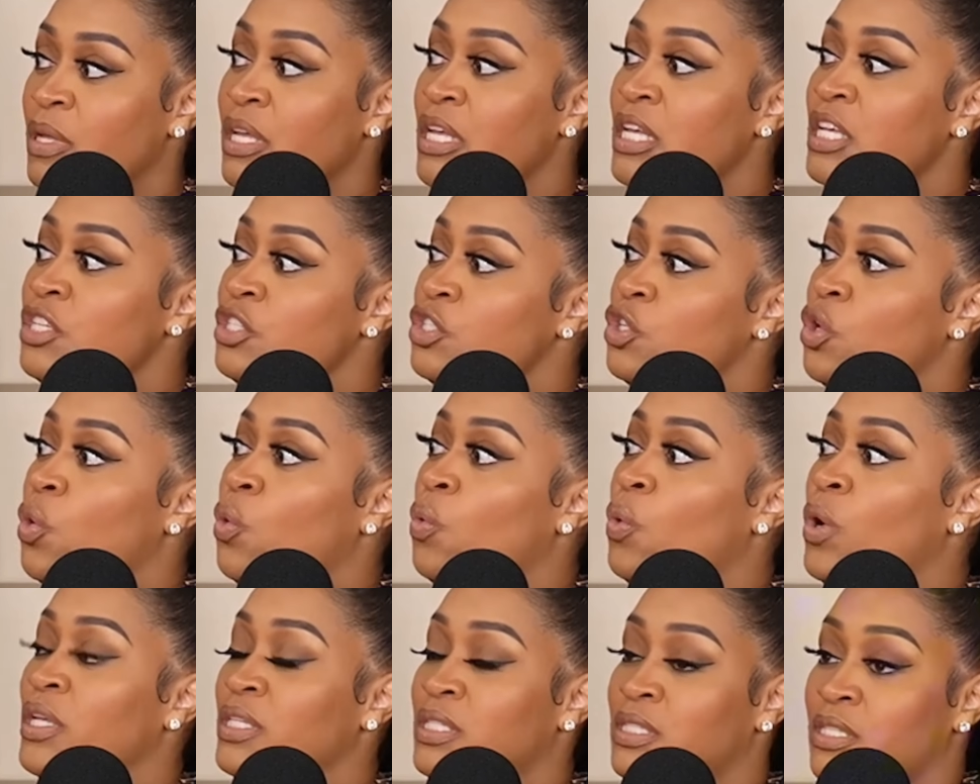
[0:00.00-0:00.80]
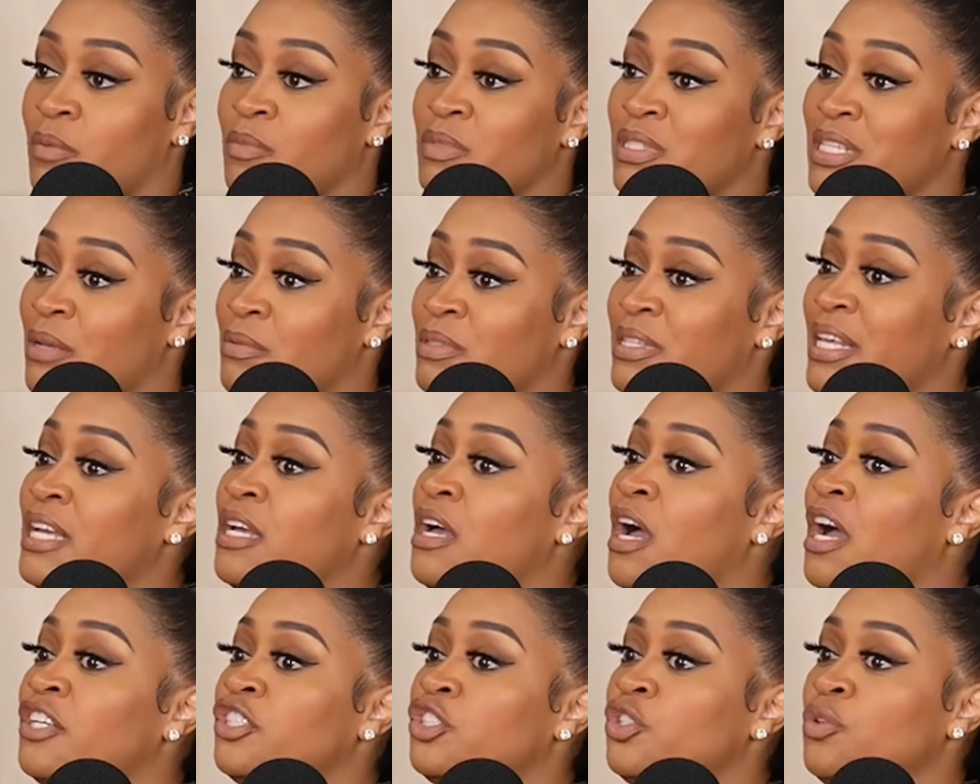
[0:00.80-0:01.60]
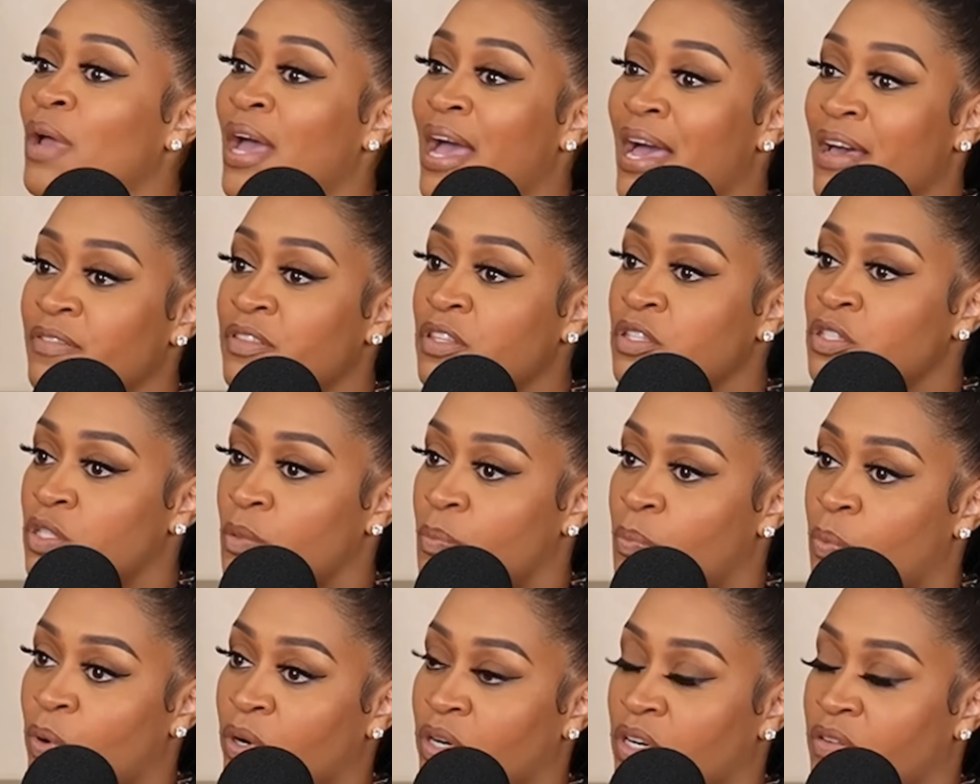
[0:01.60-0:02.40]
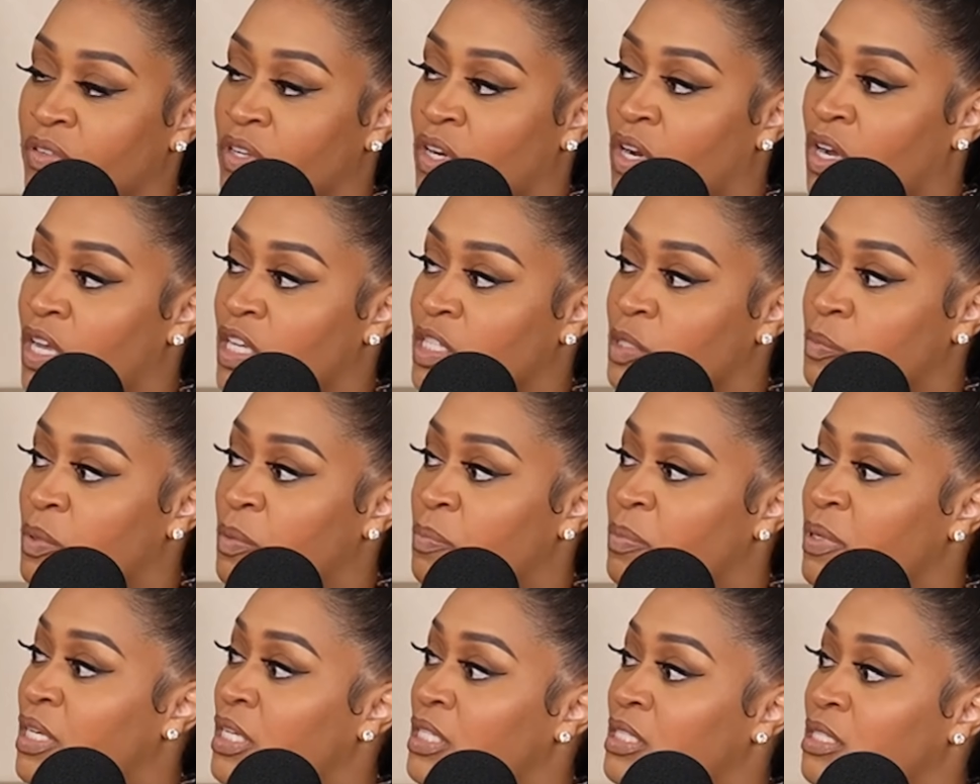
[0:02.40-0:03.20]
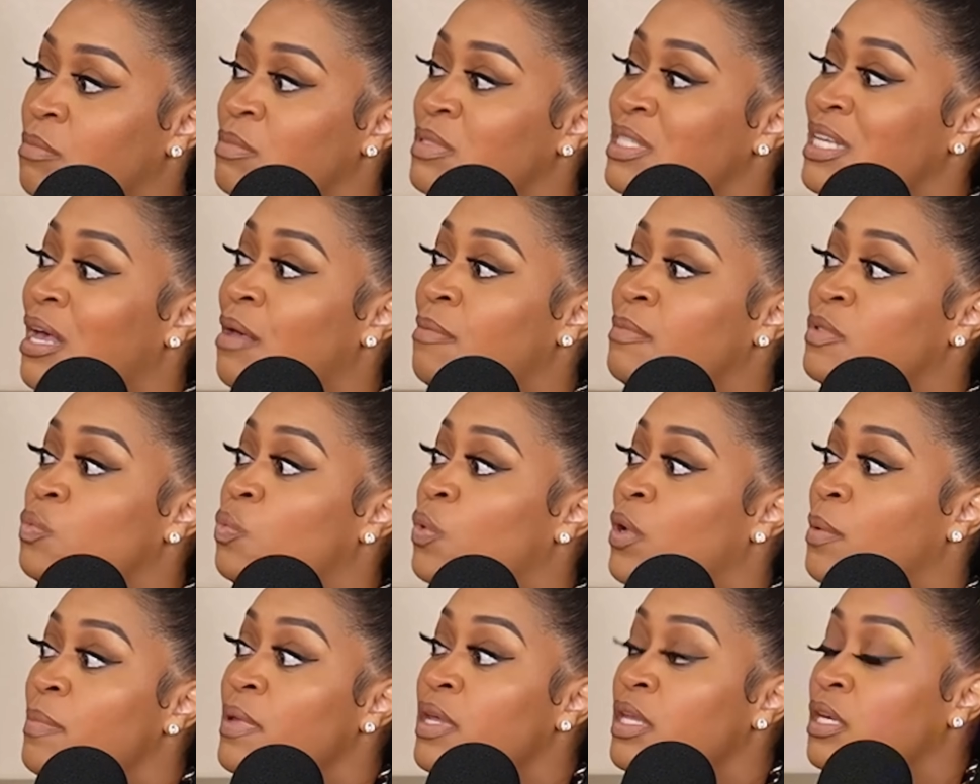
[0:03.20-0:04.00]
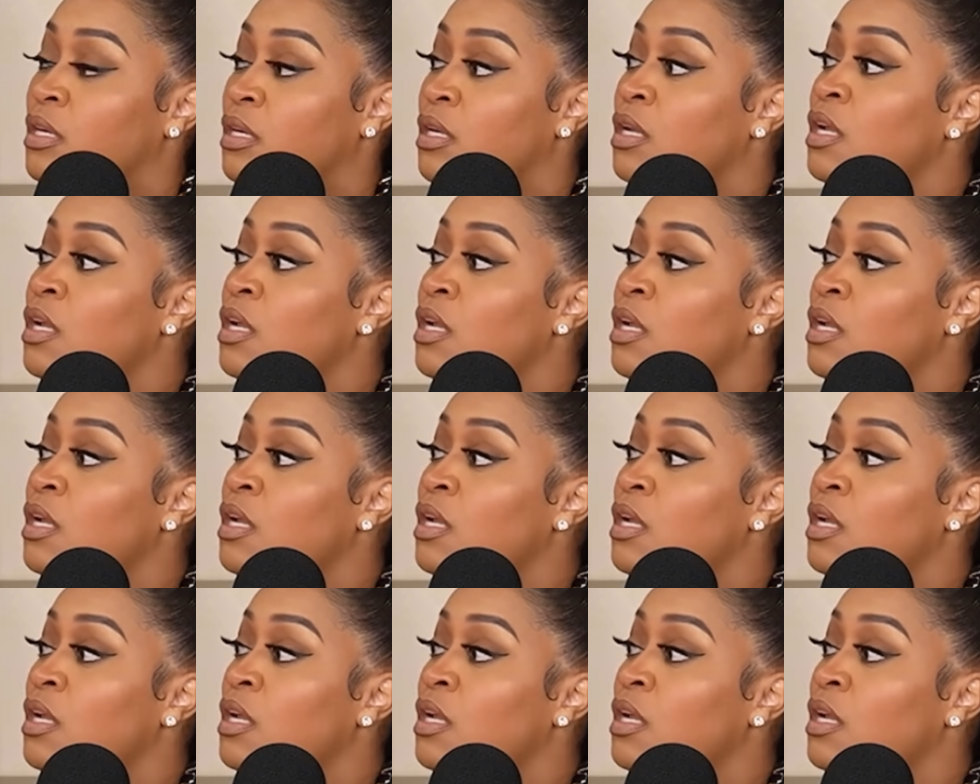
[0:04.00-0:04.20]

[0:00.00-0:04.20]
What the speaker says: So sometimes, thank God you have the support of your husband, because sometimes women